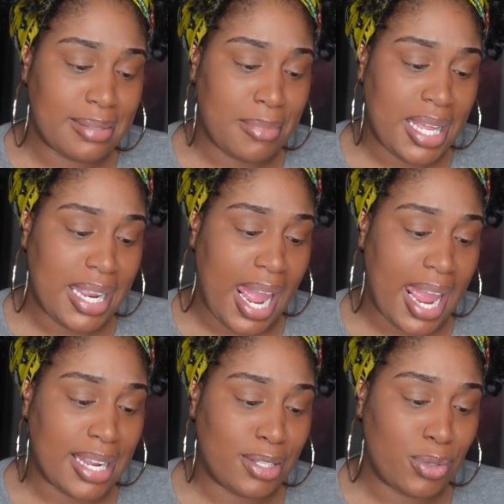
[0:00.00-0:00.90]

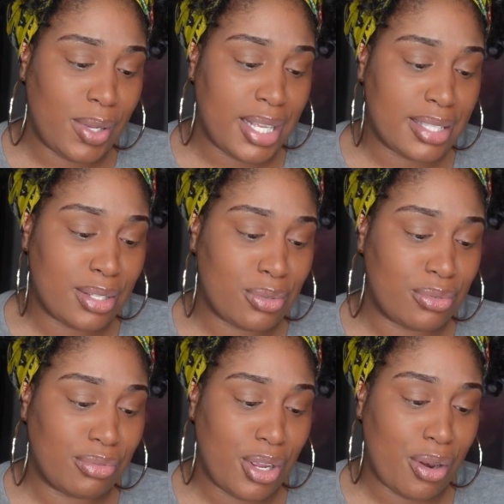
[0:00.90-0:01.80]
mediate and do his
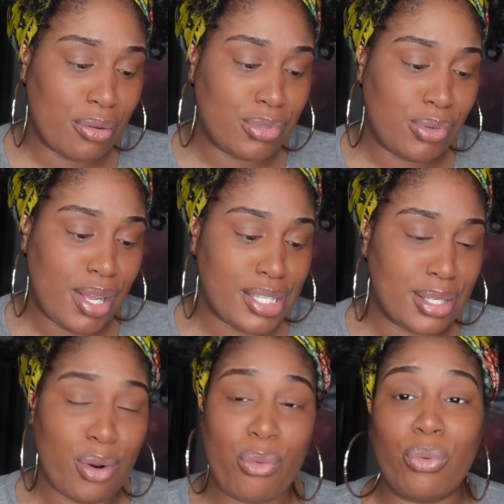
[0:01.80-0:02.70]
little
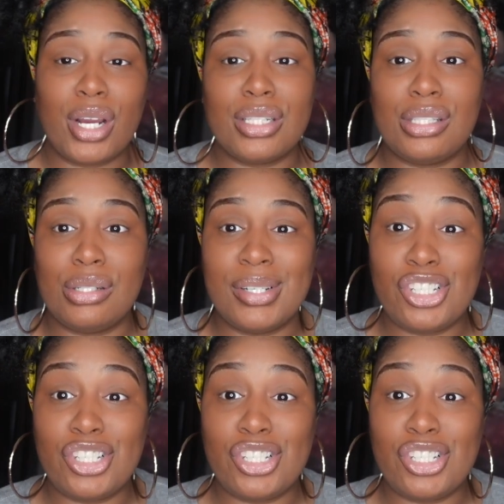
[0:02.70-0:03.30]
1-2,